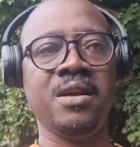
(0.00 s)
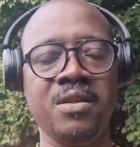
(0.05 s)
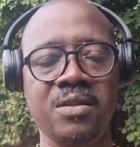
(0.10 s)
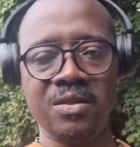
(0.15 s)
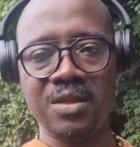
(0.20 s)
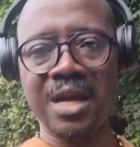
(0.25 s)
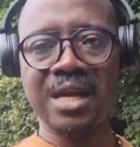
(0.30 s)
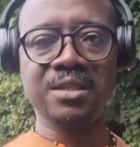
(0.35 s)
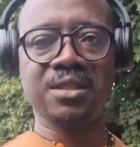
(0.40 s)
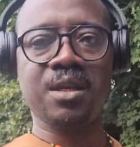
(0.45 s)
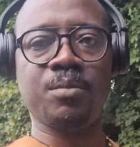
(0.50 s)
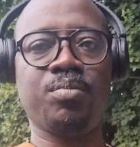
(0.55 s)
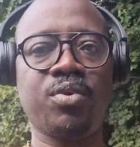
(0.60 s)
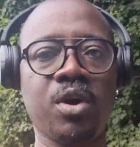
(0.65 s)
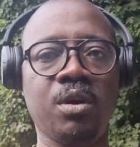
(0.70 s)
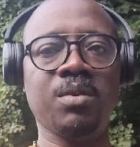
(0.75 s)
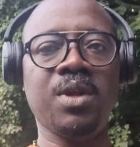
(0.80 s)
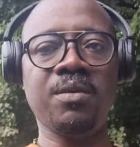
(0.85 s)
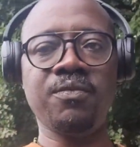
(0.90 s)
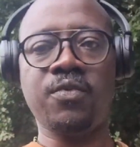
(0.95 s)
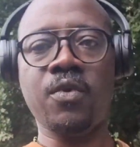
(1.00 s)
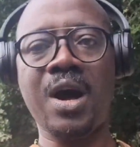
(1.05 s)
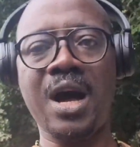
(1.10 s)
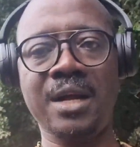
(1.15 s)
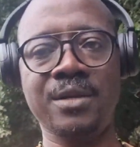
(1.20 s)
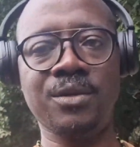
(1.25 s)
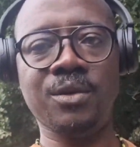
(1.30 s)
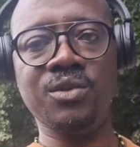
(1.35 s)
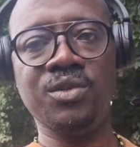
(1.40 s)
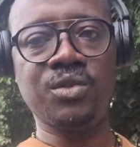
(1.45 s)
that's a problem for
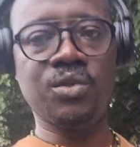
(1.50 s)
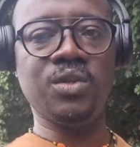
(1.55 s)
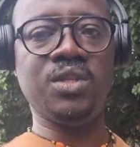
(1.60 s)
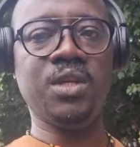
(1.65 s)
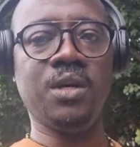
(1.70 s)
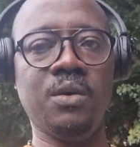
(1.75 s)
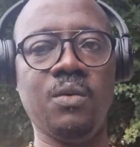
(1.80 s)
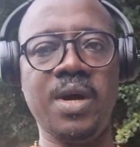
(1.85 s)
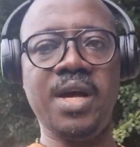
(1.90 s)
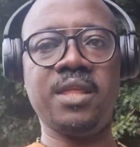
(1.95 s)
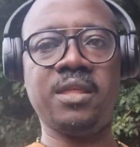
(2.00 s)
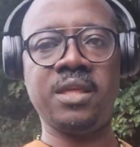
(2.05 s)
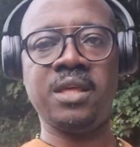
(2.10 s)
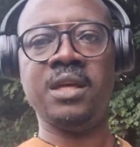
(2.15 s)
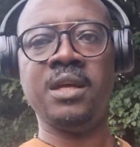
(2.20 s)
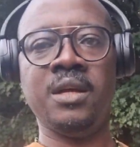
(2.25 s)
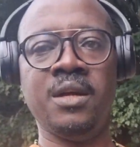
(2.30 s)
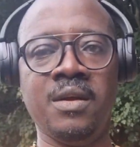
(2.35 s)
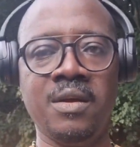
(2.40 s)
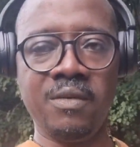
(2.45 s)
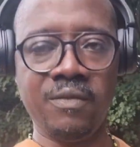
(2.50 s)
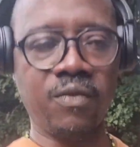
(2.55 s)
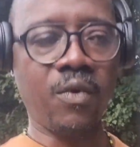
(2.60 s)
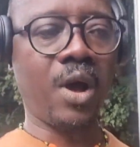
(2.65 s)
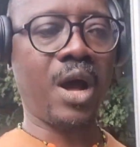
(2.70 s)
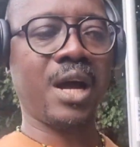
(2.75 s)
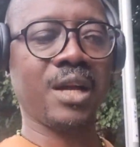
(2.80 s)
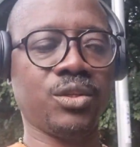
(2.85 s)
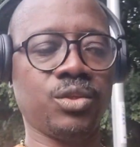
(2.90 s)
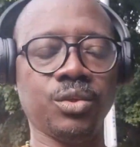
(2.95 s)
adults to deal with. For
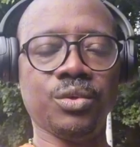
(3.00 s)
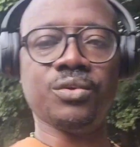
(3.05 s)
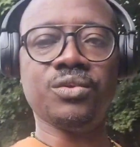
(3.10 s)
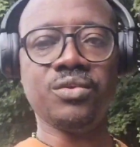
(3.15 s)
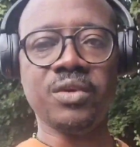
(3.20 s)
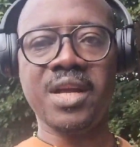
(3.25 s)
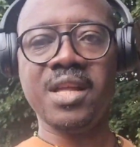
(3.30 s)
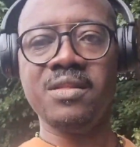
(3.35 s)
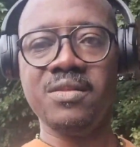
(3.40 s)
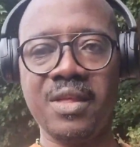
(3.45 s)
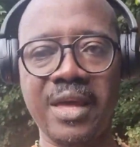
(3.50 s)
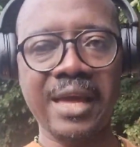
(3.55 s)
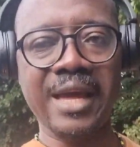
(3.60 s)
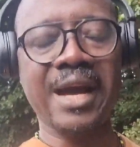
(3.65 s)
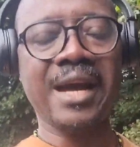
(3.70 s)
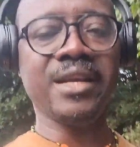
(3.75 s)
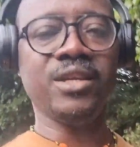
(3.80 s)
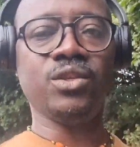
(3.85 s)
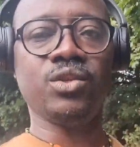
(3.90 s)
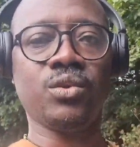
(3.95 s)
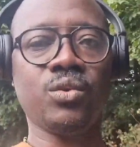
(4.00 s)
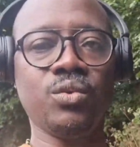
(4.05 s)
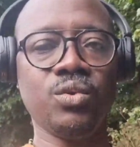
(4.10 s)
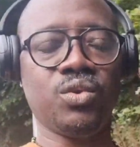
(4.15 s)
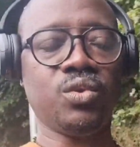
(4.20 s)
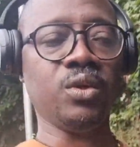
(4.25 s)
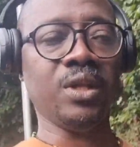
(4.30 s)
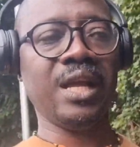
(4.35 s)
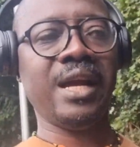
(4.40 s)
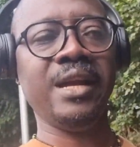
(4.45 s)
our children, they are in school
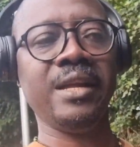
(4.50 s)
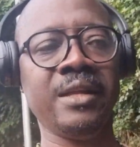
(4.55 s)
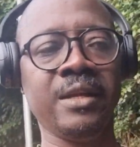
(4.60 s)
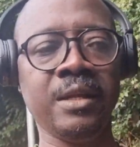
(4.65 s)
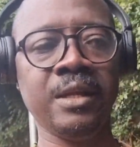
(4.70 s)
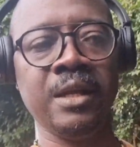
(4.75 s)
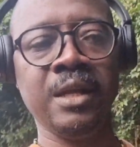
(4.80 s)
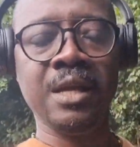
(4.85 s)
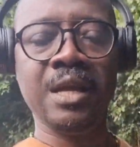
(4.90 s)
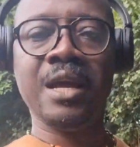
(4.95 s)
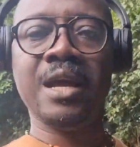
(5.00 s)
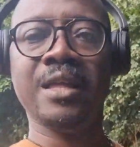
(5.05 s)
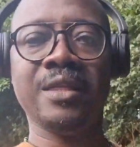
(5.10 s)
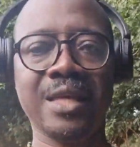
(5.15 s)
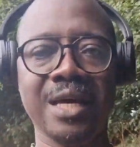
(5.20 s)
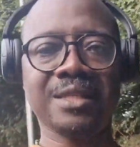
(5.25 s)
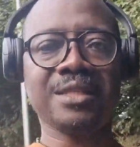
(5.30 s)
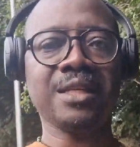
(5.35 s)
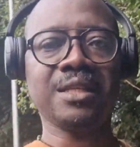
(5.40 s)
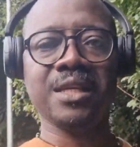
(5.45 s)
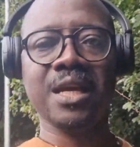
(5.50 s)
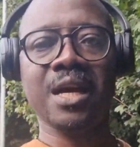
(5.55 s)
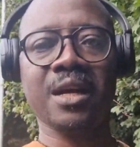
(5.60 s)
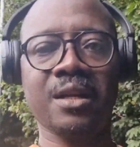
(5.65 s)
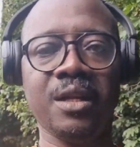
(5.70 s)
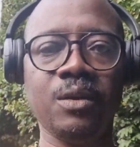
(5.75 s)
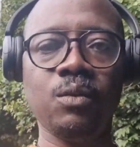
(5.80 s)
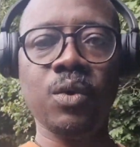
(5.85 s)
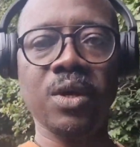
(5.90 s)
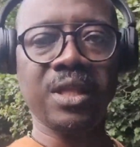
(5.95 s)
to learn, and that's
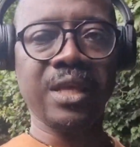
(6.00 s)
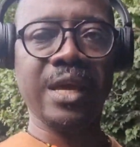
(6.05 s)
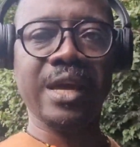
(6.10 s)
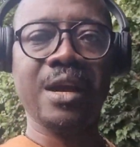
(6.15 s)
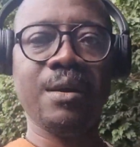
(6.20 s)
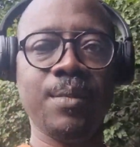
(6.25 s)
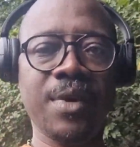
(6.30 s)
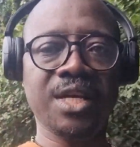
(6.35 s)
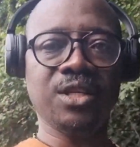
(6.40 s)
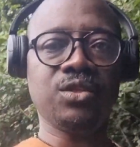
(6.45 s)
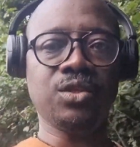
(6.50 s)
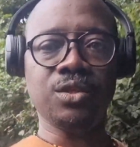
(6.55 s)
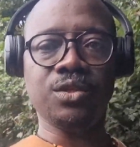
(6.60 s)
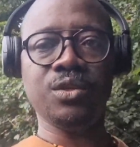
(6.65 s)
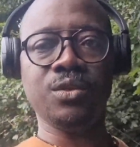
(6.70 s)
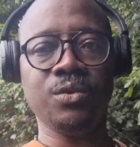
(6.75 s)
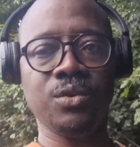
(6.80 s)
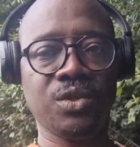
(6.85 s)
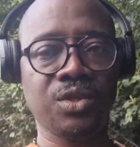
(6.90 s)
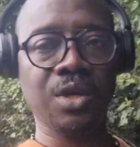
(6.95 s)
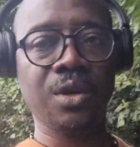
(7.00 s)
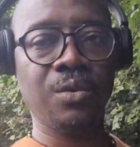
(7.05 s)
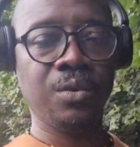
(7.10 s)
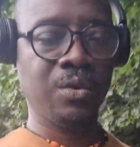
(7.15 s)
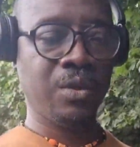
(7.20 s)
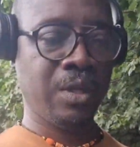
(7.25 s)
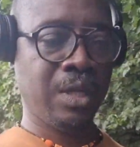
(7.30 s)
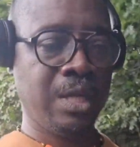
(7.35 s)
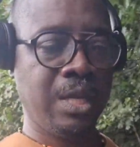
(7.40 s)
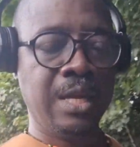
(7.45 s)
exactly what they are meant to do. So,
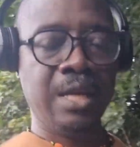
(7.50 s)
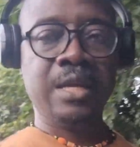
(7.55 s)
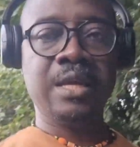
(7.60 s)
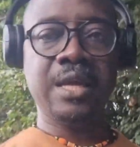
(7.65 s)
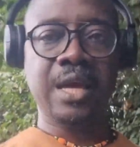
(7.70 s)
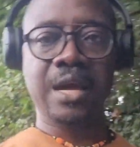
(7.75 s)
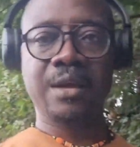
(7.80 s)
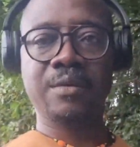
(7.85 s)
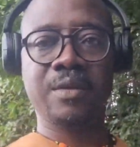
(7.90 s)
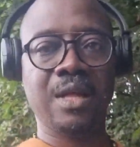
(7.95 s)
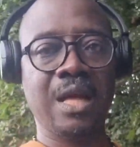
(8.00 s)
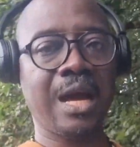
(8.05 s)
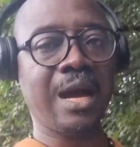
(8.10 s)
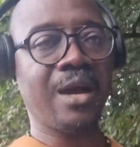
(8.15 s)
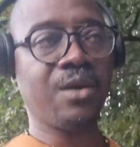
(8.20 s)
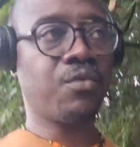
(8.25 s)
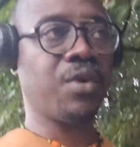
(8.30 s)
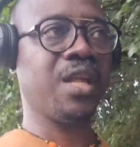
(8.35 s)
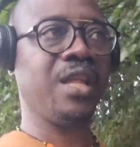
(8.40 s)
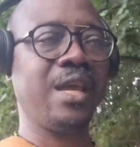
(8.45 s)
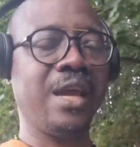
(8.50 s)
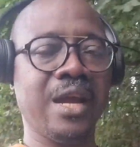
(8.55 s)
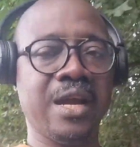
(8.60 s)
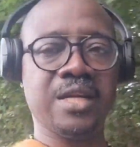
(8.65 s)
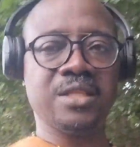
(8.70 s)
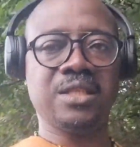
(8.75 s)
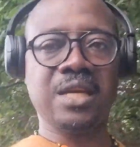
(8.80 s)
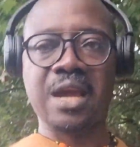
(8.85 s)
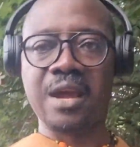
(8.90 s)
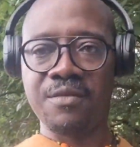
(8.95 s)
yeah, I really
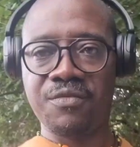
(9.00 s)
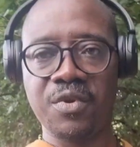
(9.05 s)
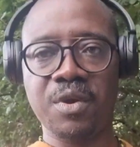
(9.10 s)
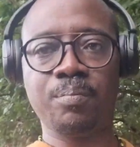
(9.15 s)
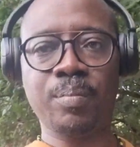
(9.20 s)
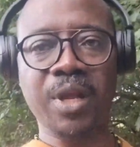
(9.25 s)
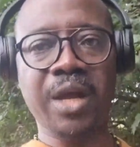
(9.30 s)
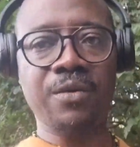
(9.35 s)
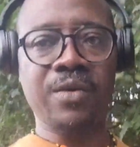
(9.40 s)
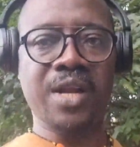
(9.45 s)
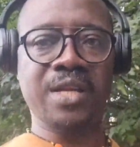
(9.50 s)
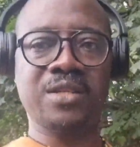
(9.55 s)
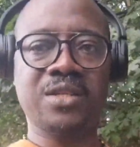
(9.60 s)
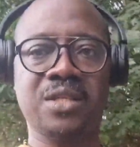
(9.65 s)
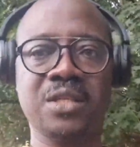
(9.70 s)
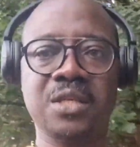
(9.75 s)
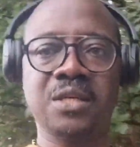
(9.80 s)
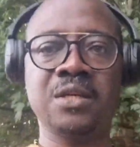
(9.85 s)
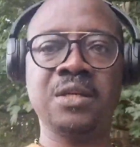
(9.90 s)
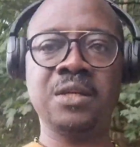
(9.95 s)
urge every parent,